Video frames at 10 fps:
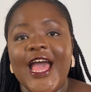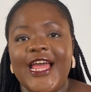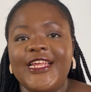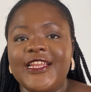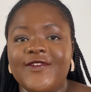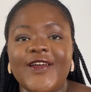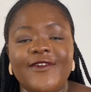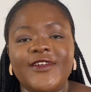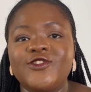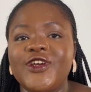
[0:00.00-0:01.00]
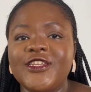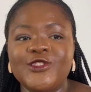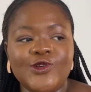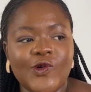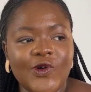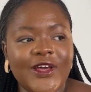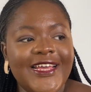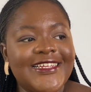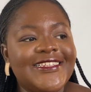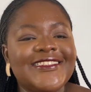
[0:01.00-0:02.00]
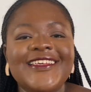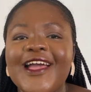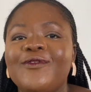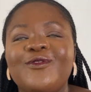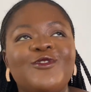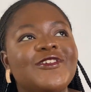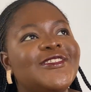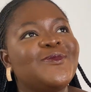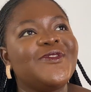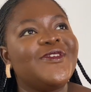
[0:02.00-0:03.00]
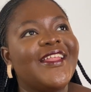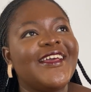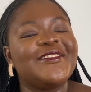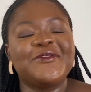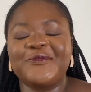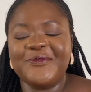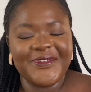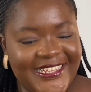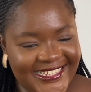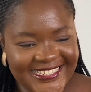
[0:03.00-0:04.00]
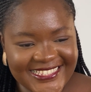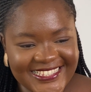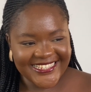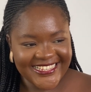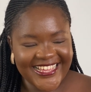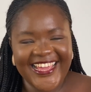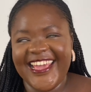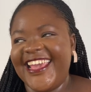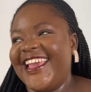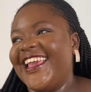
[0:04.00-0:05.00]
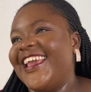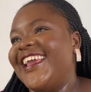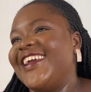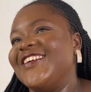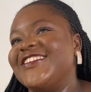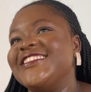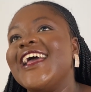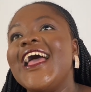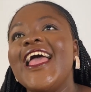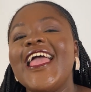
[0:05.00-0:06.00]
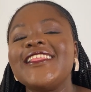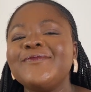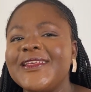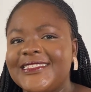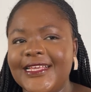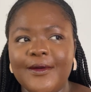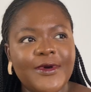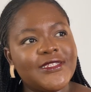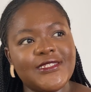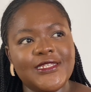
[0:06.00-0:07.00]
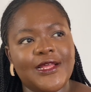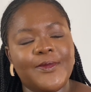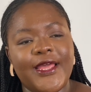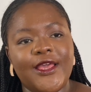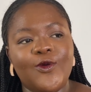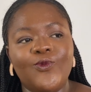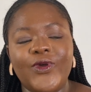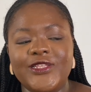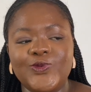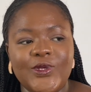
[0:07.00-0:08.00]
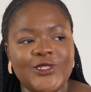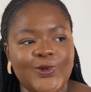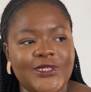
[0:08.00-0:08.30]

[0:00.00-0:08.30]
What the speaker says: And then if I eventually talk, this guy will ghost me for like 2 weeks. Hey God, every time I think about this thing, I'm like, wait, people